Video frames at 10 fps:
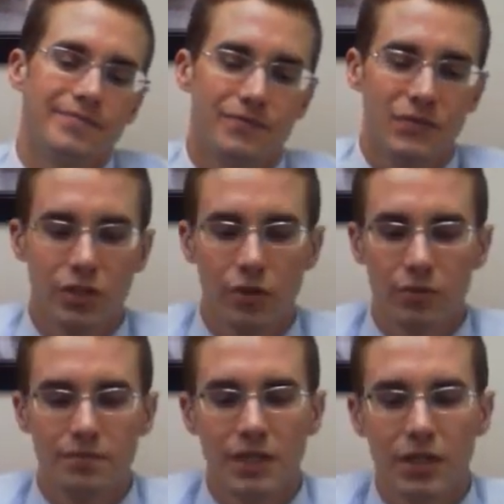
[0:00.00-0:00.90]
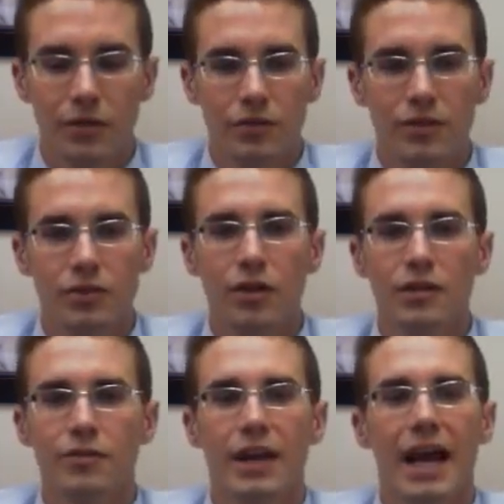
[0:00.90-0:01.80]
So there's
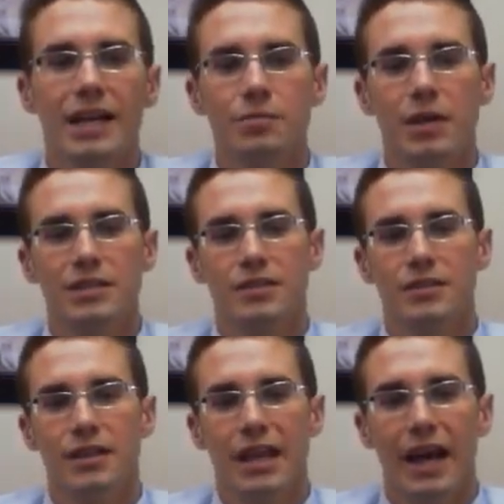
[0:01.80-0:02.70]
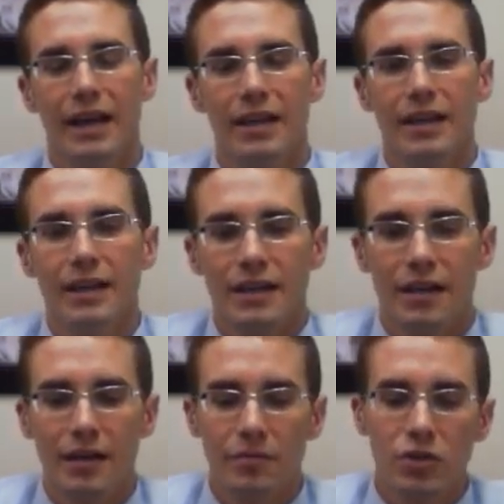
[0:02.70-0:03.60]
all different aspects to look at.
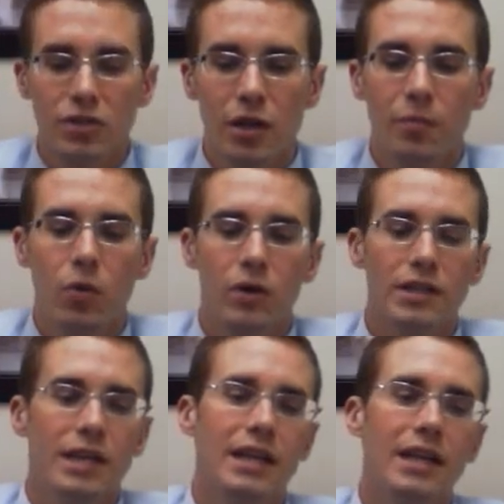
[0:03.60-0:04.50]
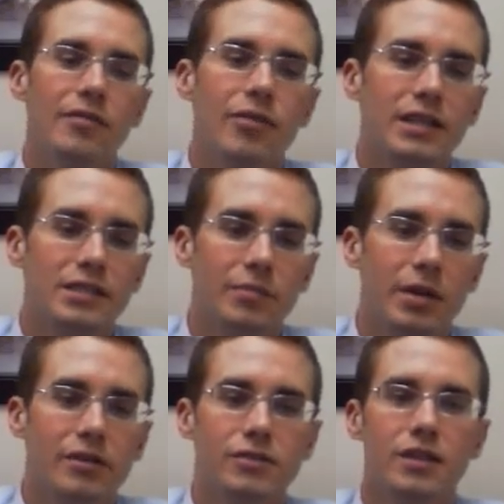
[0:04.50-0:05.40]
Most importantly, you need to find
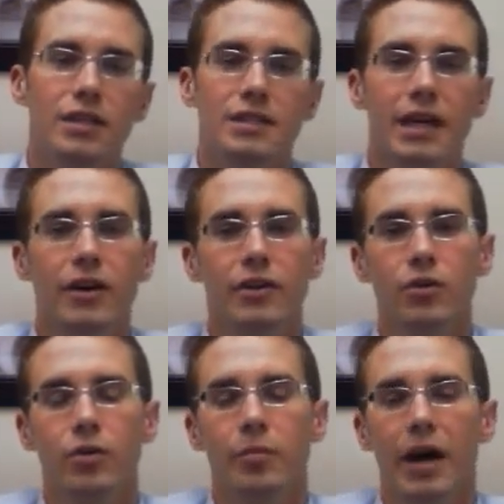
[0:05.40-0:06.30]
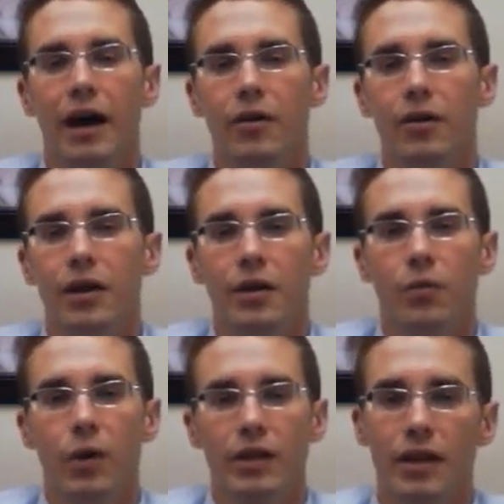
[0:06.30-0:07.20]
somebody who's going to tell you about
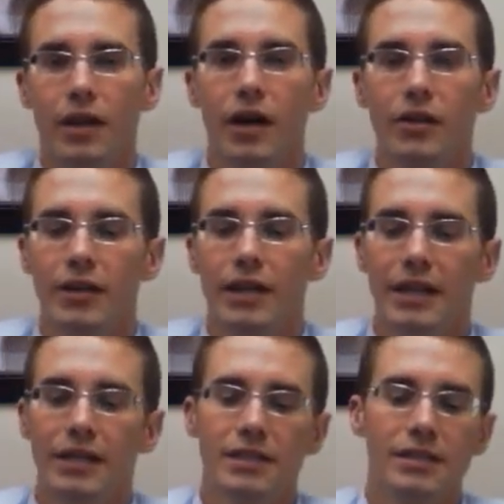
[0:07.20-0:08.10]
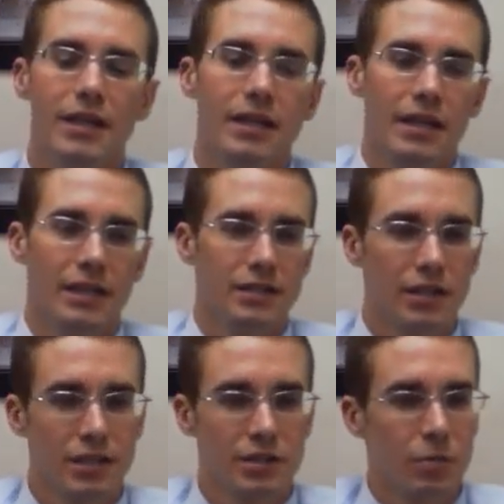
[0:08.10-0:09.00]
what the color is going
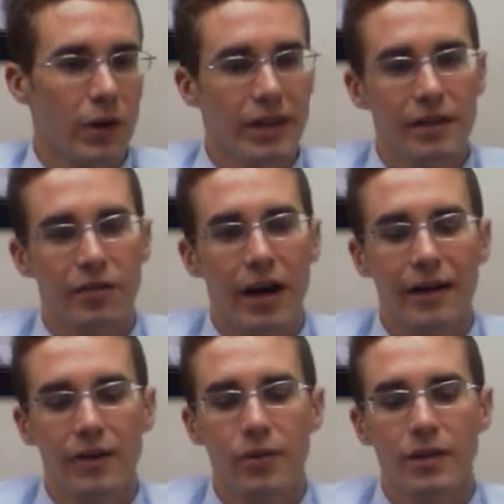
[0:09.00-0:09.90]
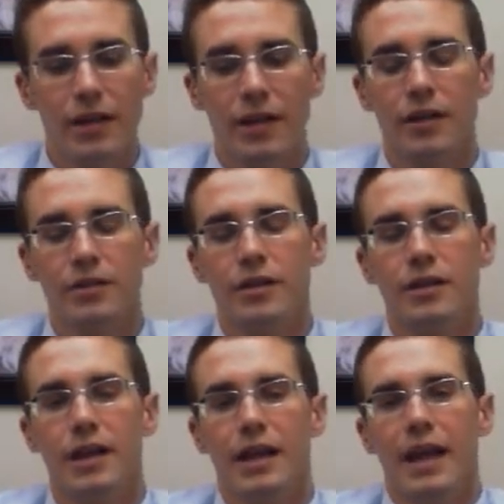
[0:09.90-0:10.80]
to explain the value in the color,
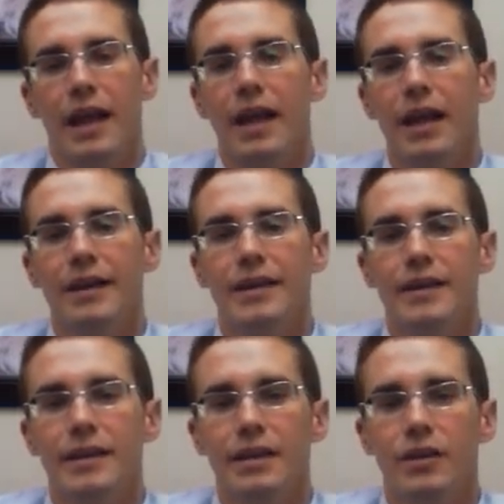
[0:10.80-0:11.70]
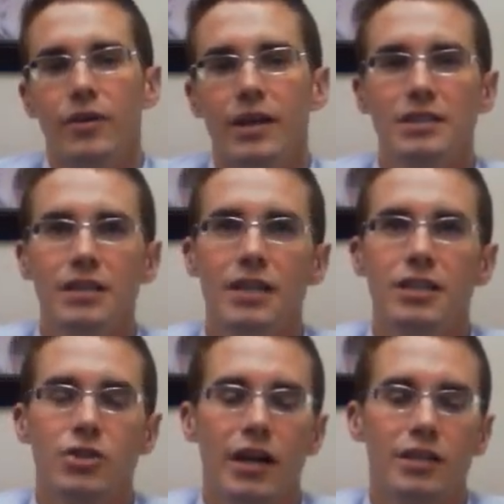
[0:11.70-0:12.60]
and isn't going
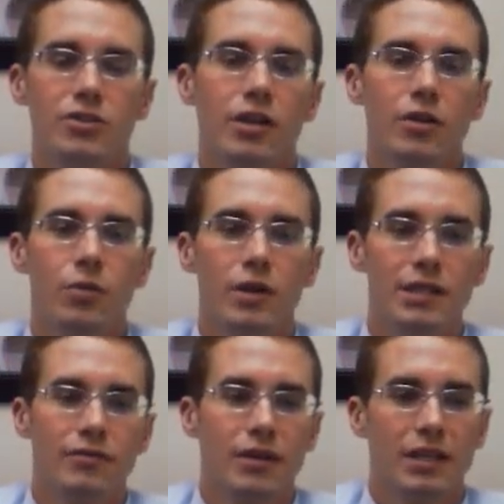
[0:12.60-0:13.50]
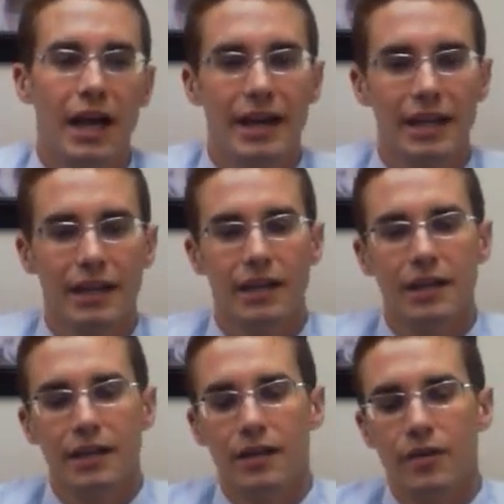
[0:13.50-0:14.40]
to try and trick you with different lighting.
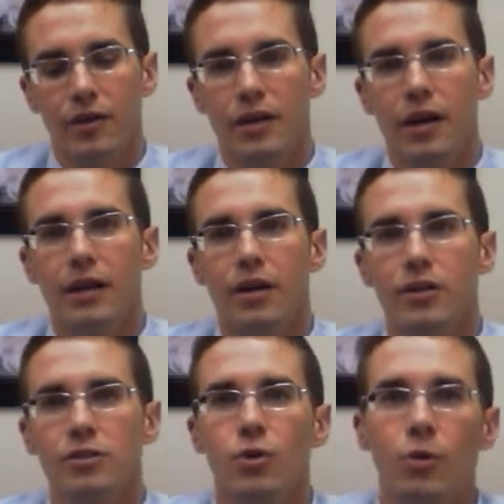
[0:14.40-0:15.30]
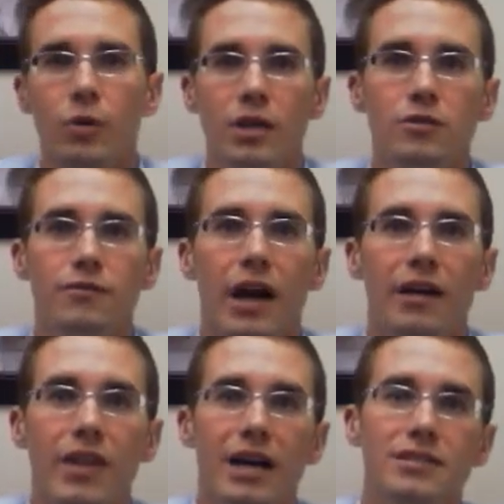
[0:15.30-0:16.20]
In our store we use
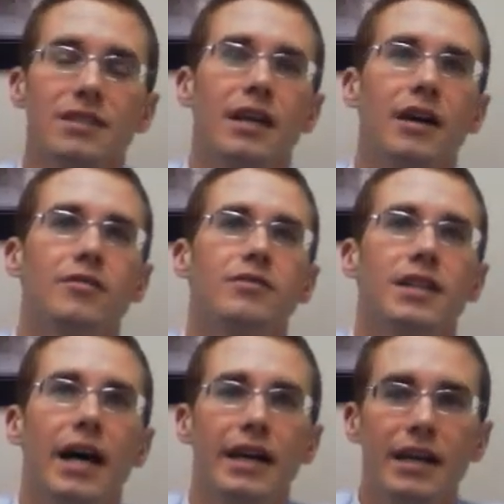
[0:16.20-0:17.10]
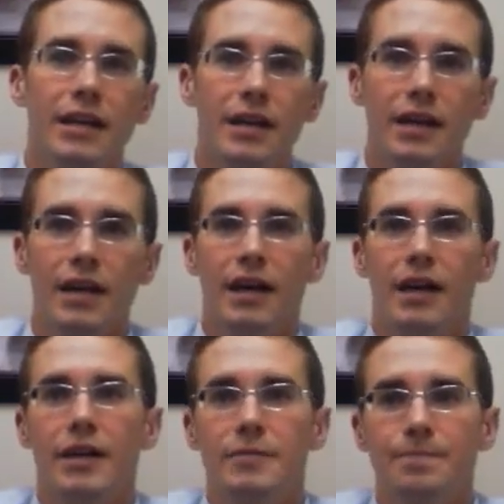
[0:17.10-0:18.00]
5,000 Kelvin lighting,
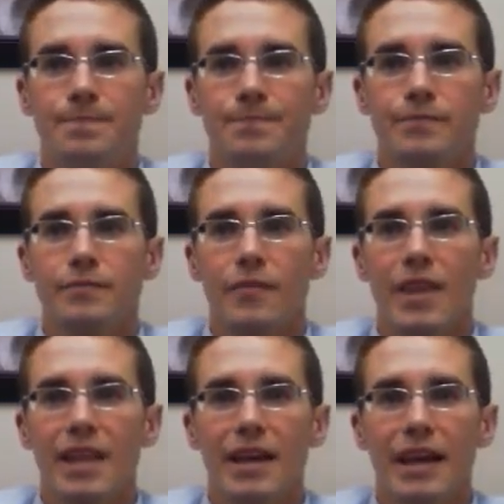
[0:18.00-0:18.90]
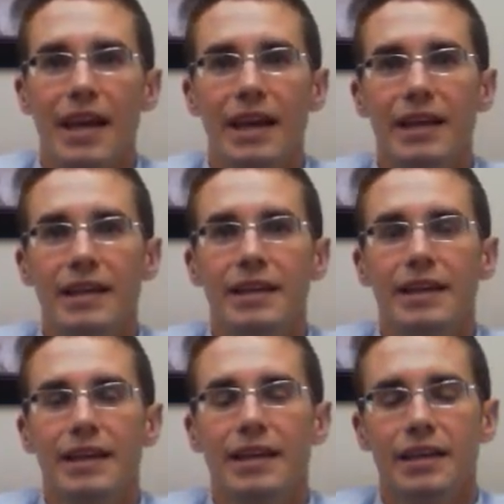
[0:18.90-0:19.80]
and
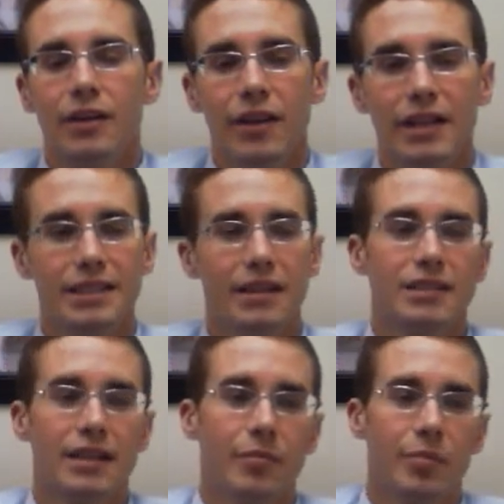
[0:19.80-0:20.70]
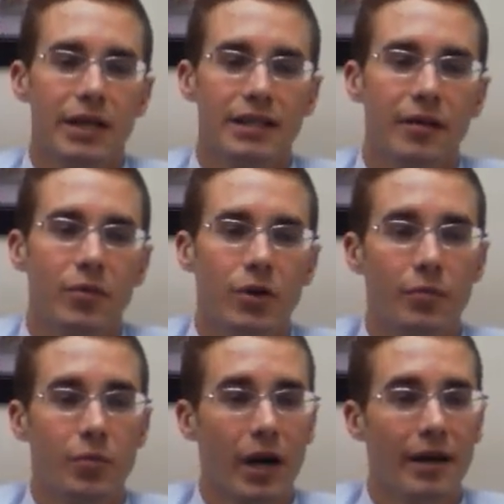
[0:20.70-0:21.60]
that sounds like a big number
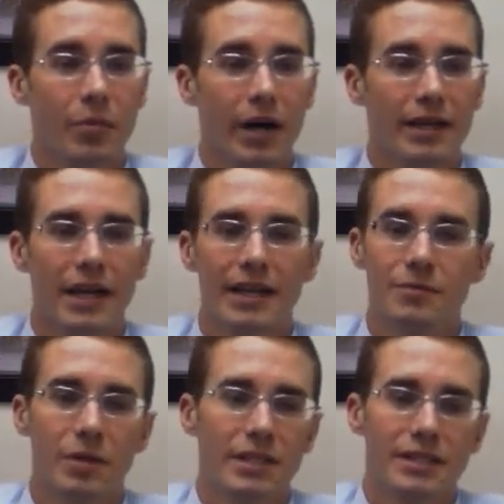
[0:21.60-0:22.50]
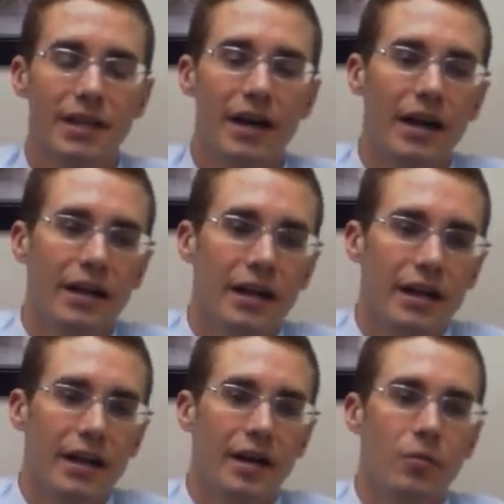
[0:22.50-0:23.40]
of bright lights, but it's not.
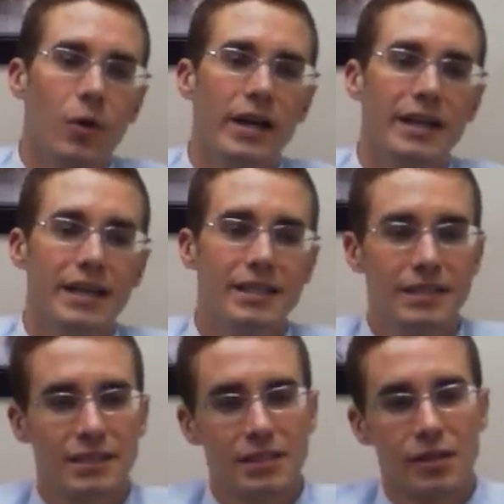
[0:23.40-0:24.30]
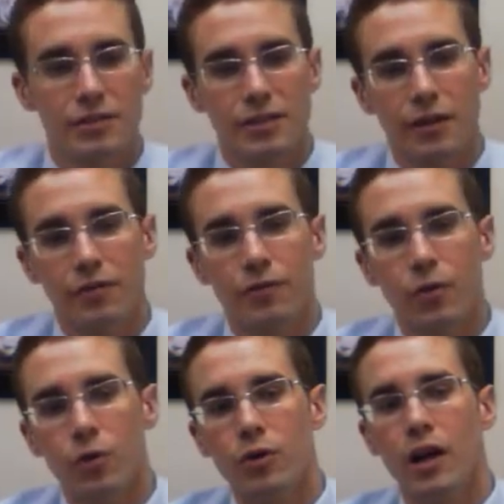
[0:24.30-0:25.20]
What it is it's a
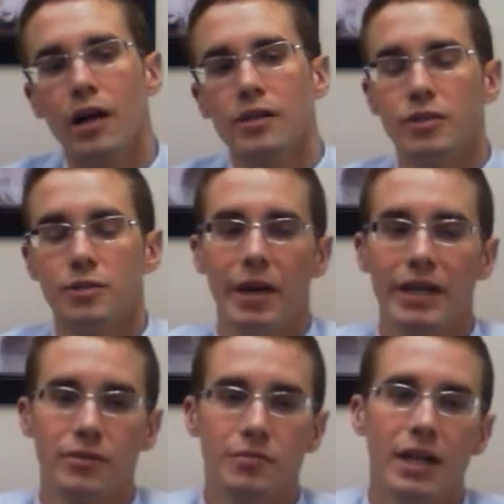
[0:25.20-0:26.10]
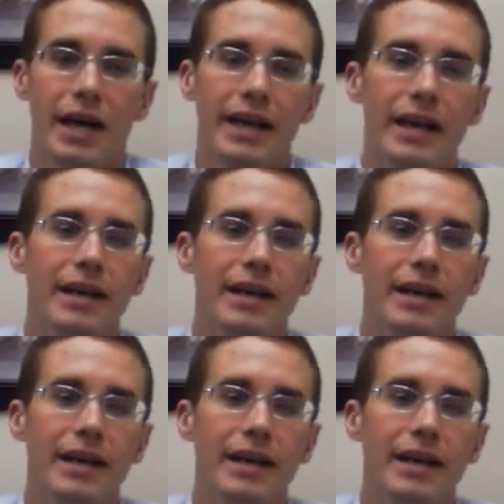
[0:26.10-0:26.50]
full color spectrum light.